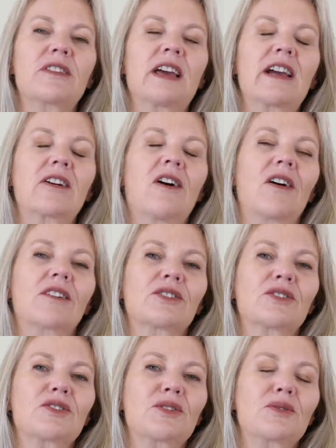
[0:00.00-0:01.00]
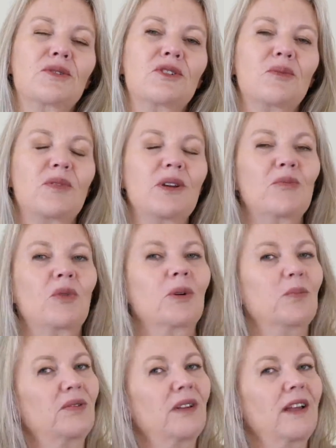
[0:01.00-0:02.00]
that causes you to be more
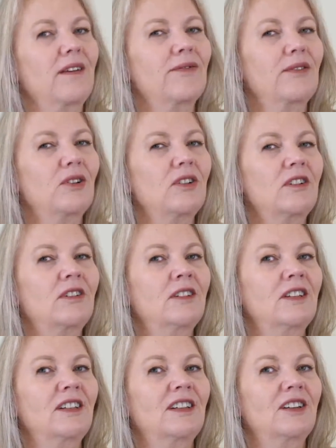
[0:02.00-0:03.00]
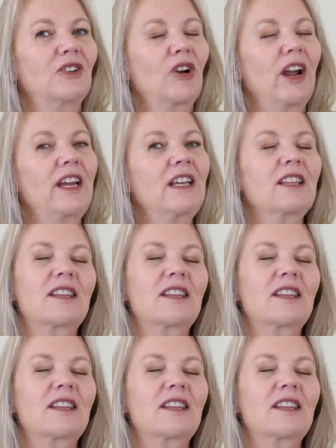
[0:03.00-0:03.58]
playful, right?